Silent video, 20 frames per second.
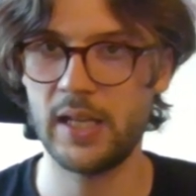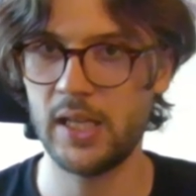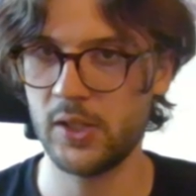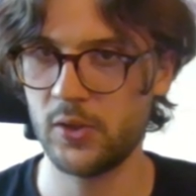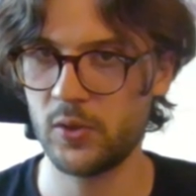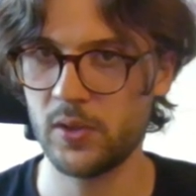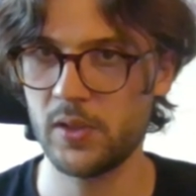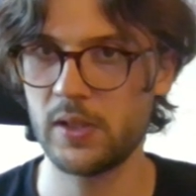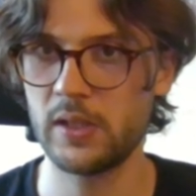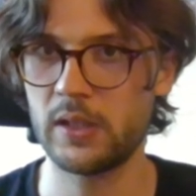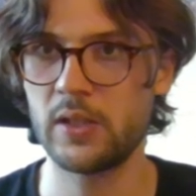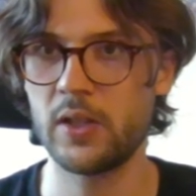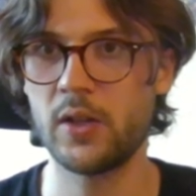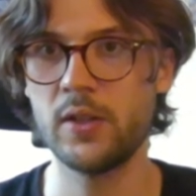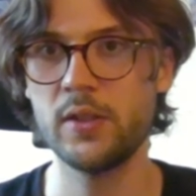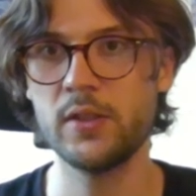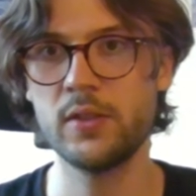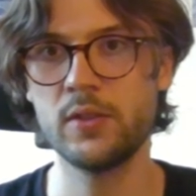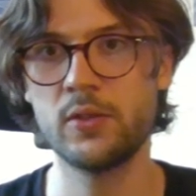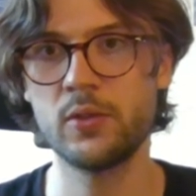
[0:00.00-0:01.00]
interesting
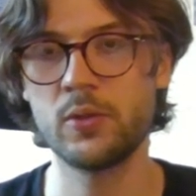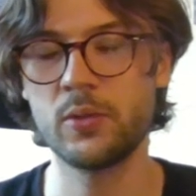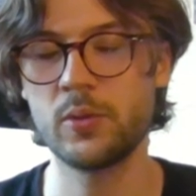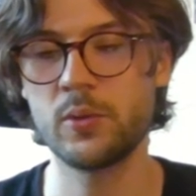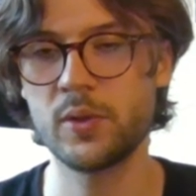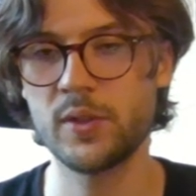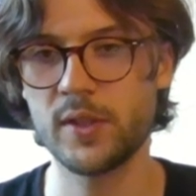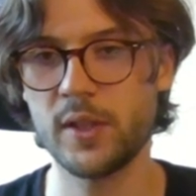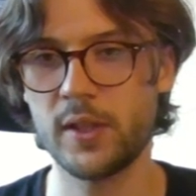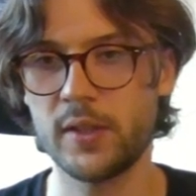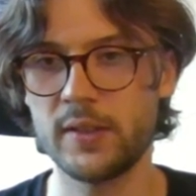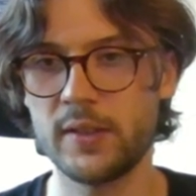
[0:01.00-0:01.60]
card to side